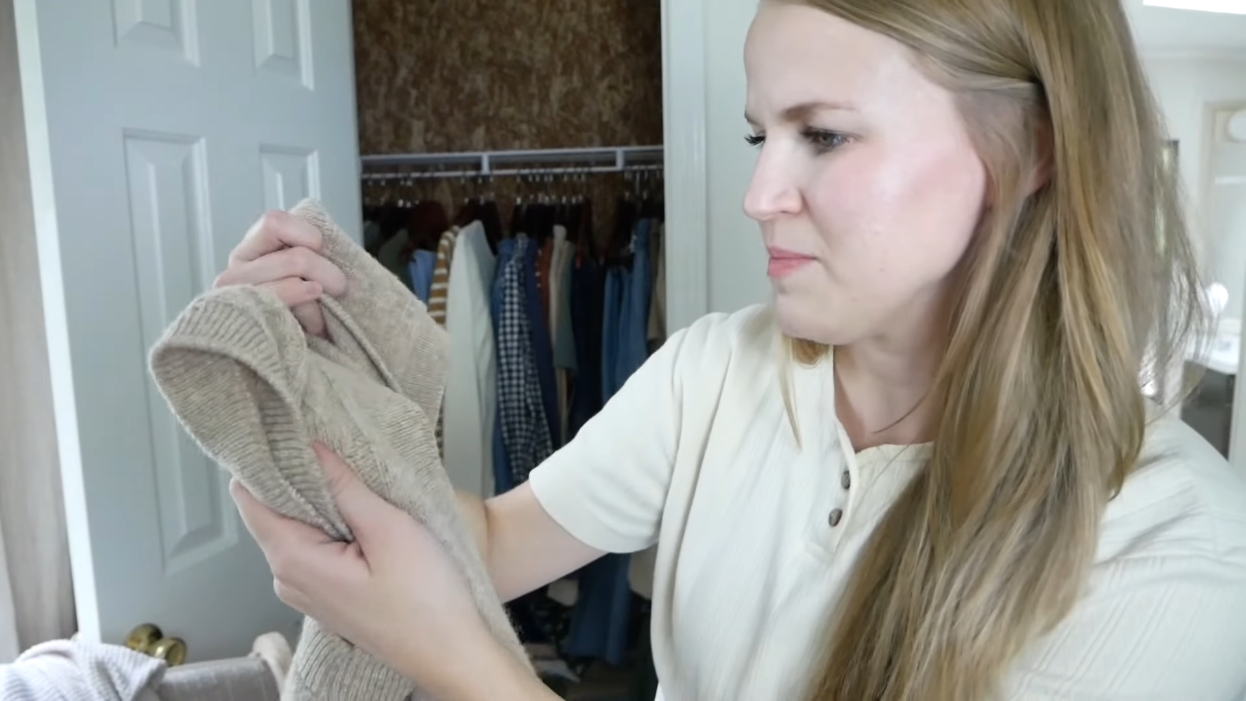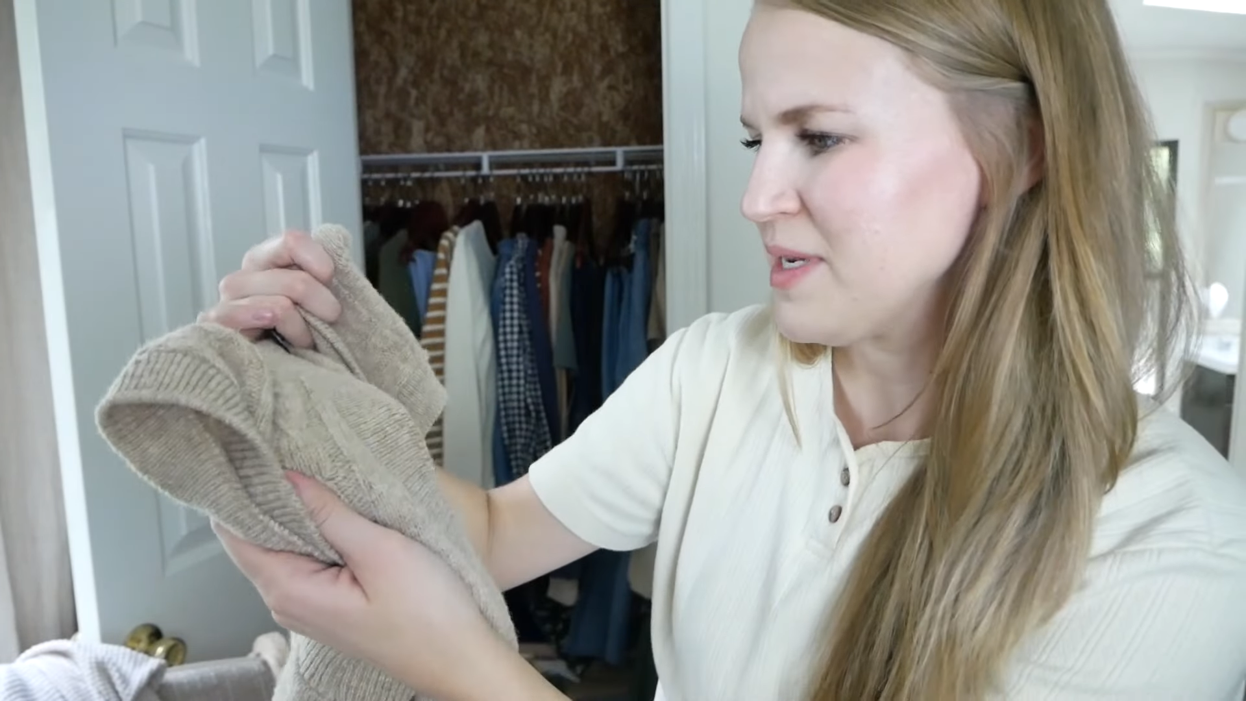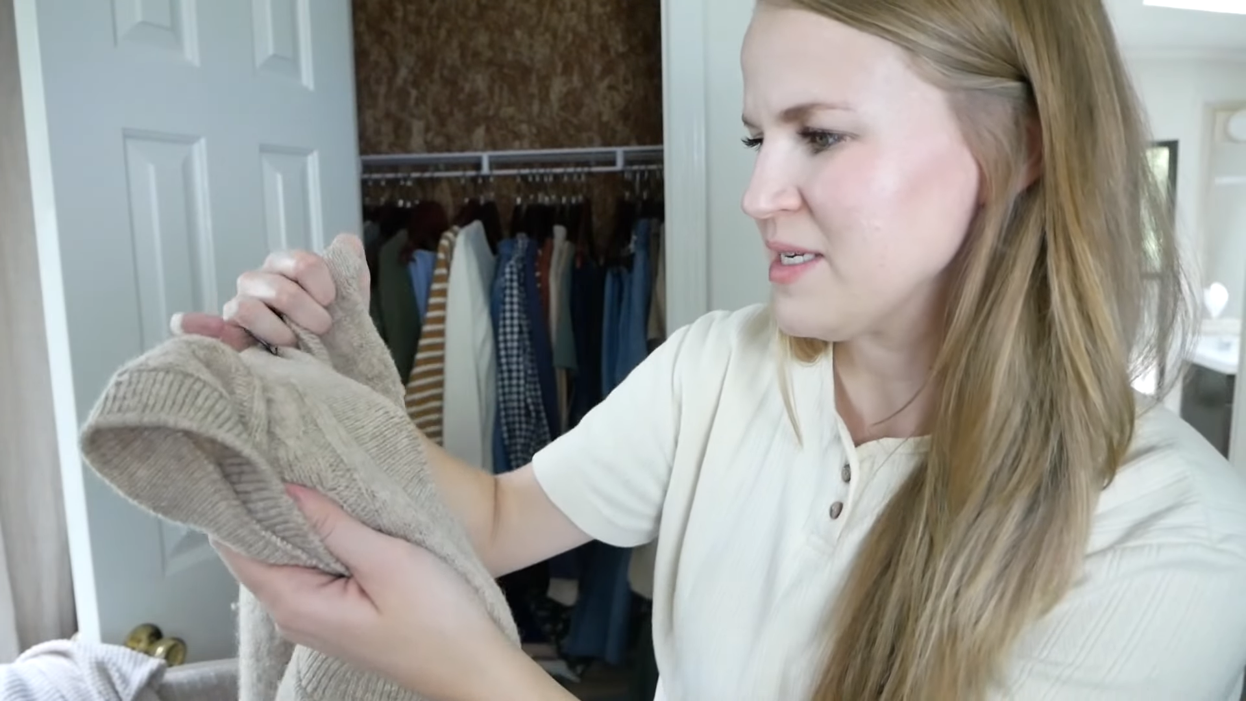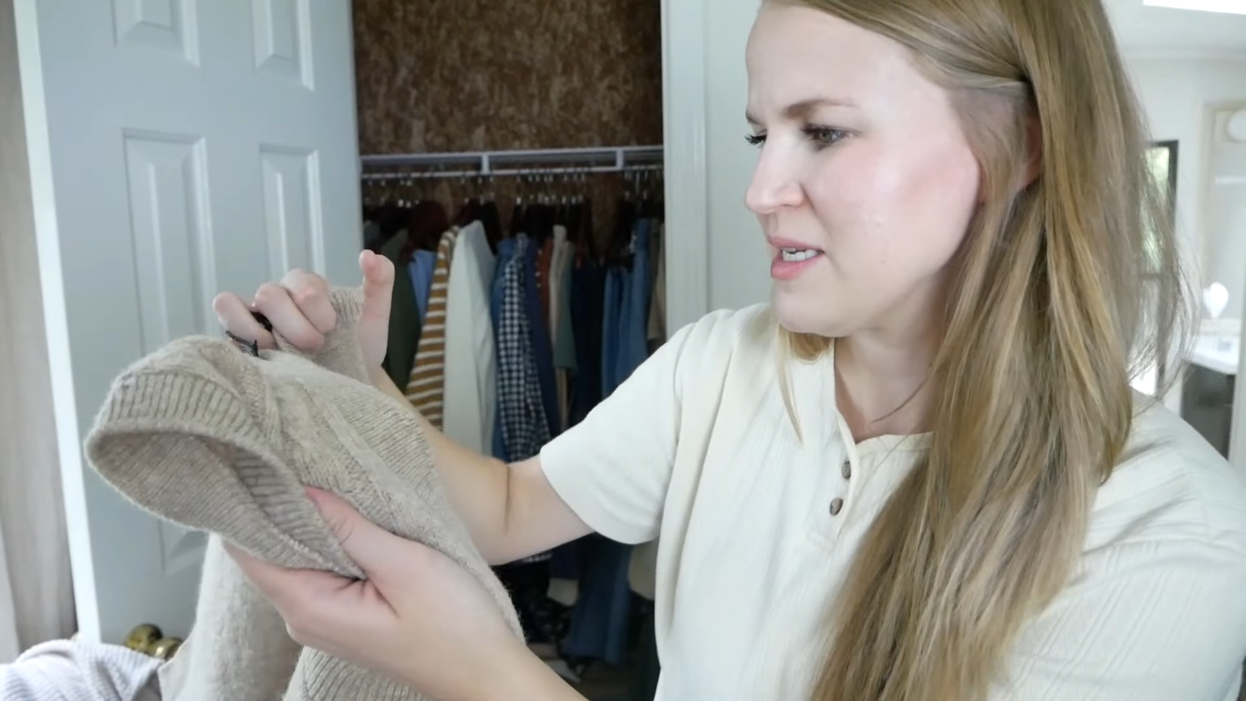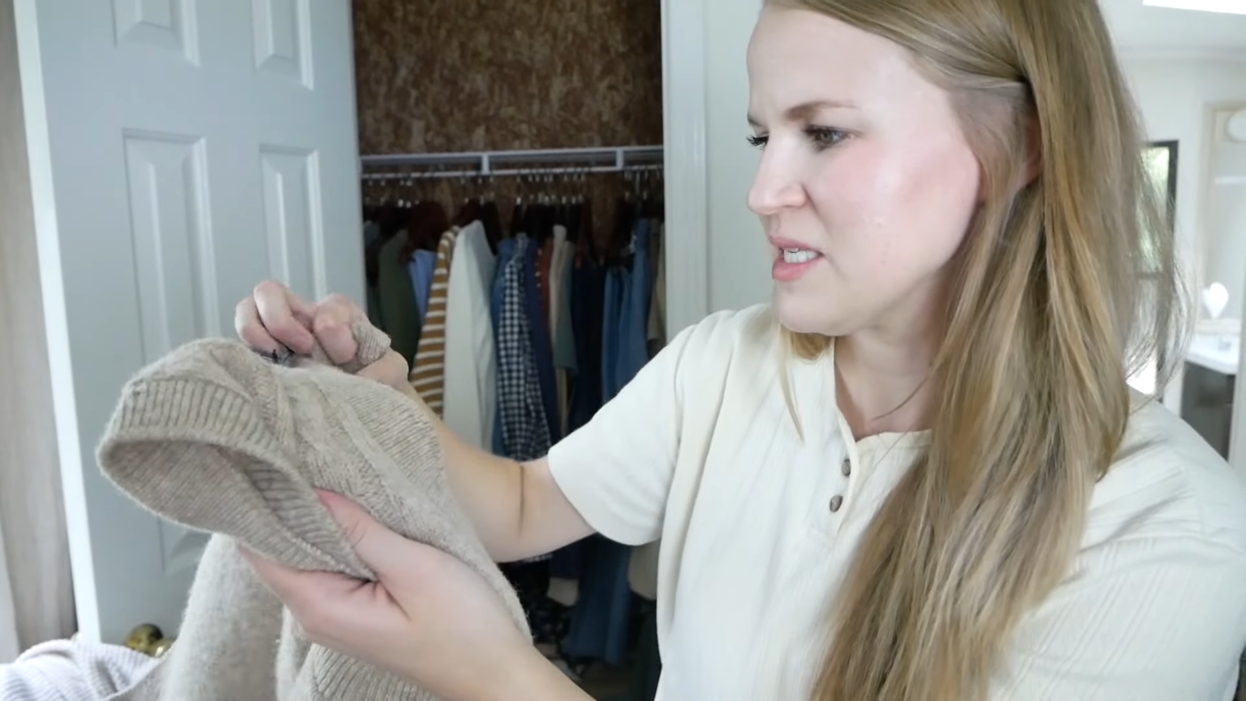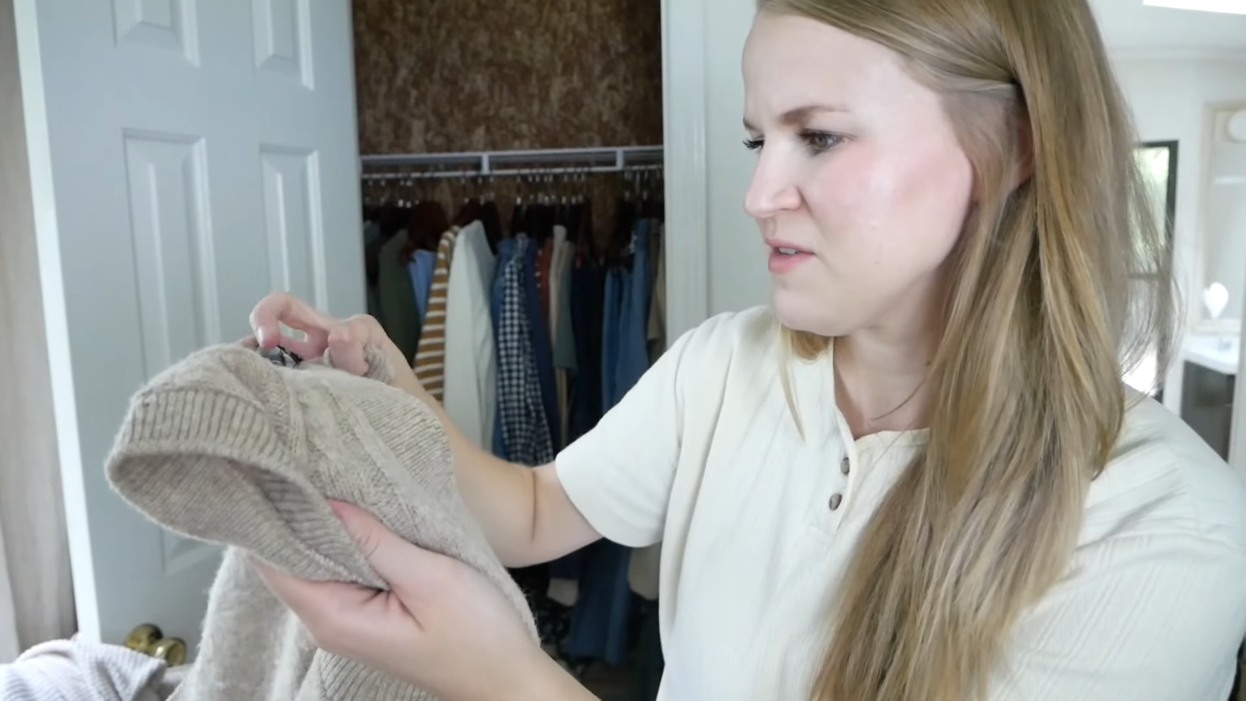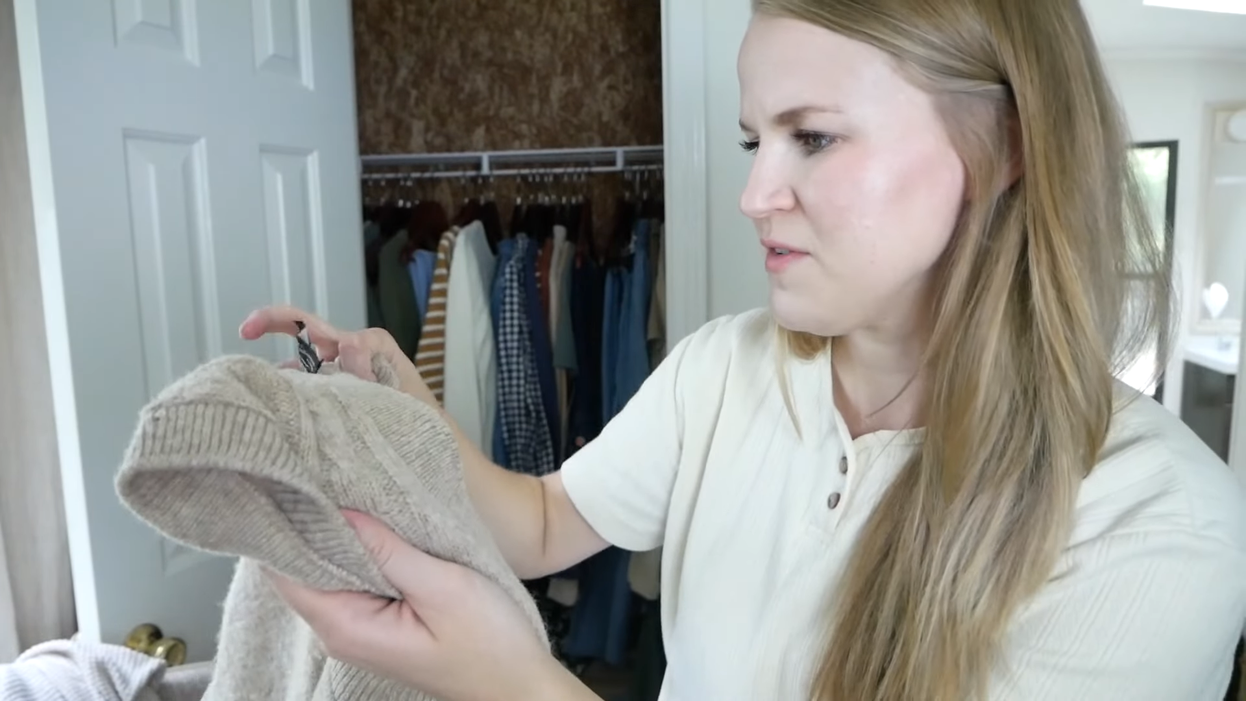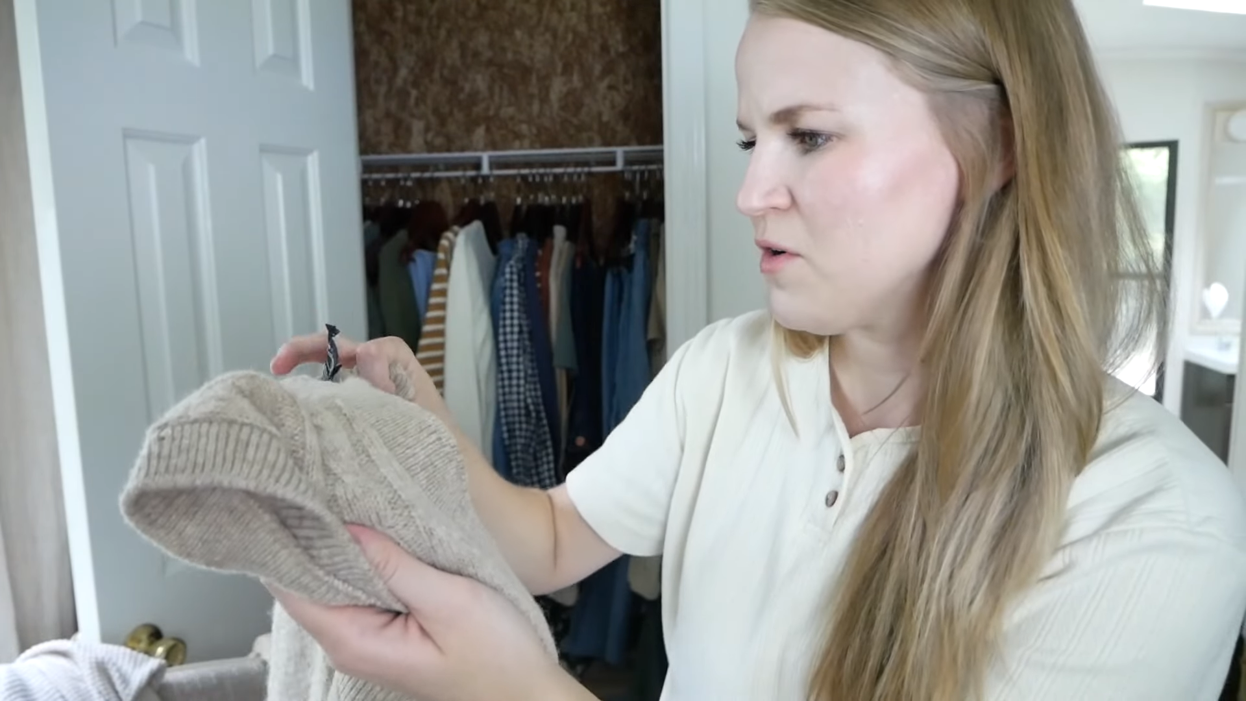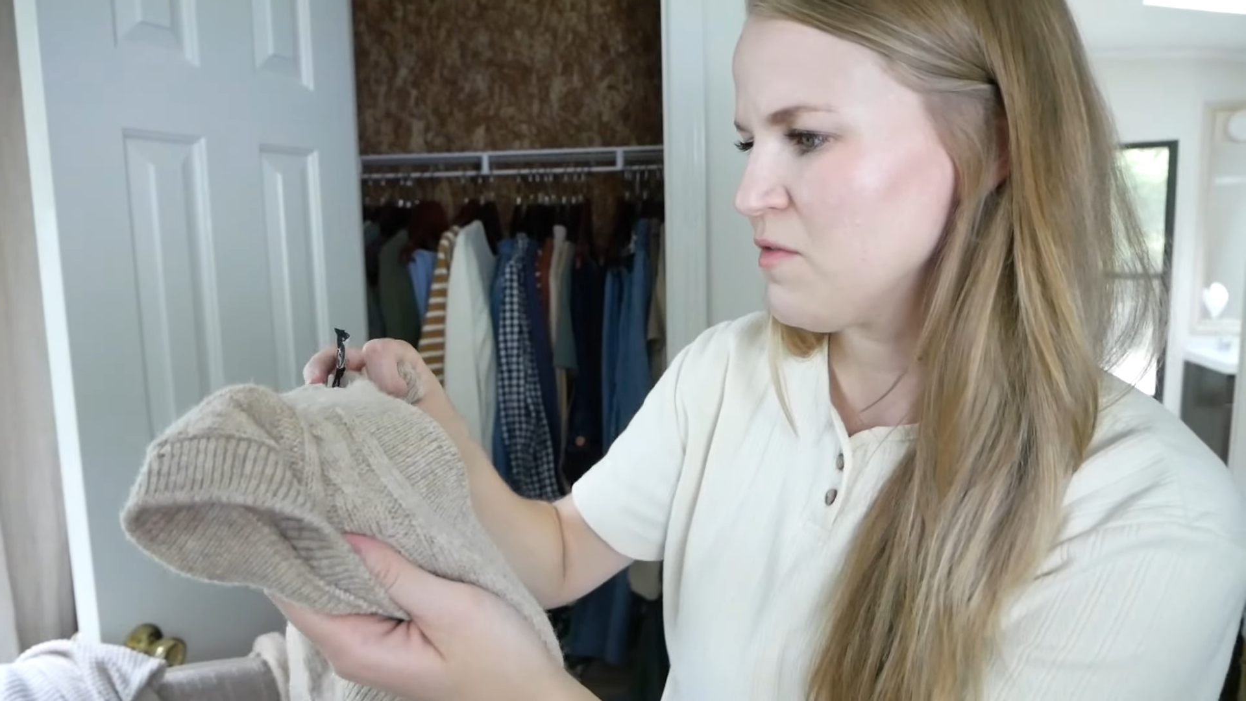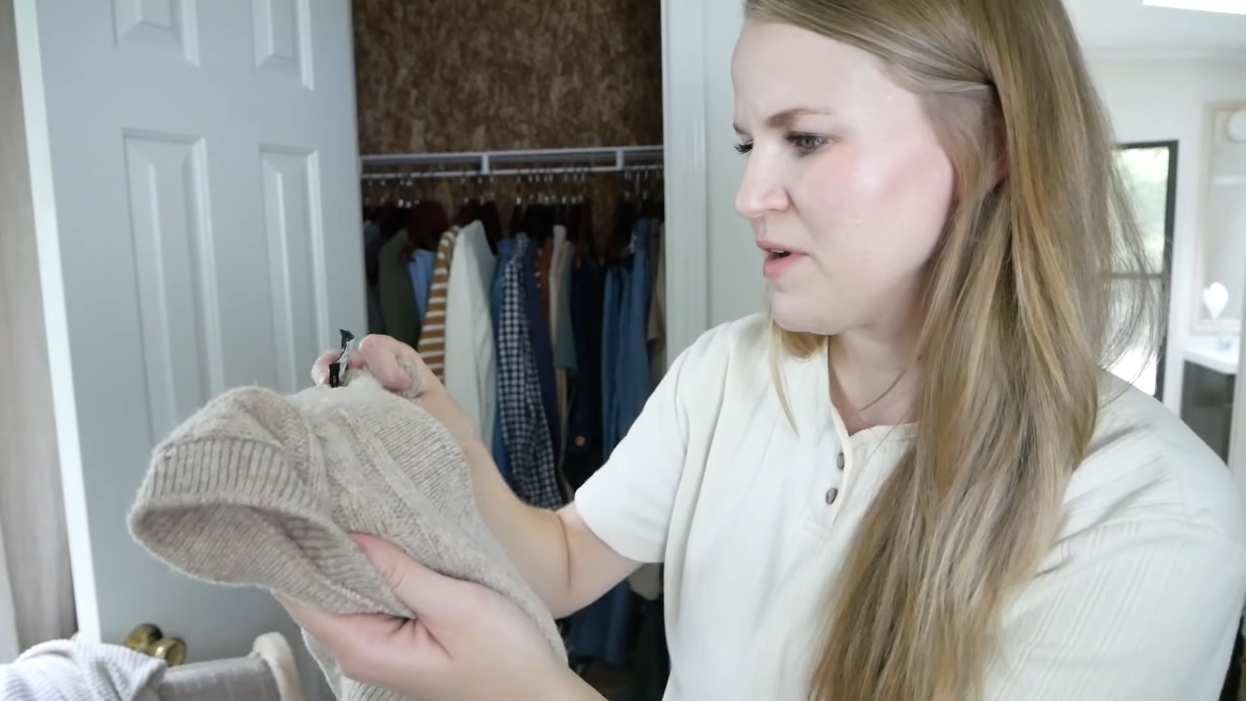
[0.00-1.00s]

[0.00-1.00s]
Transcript: but it does feel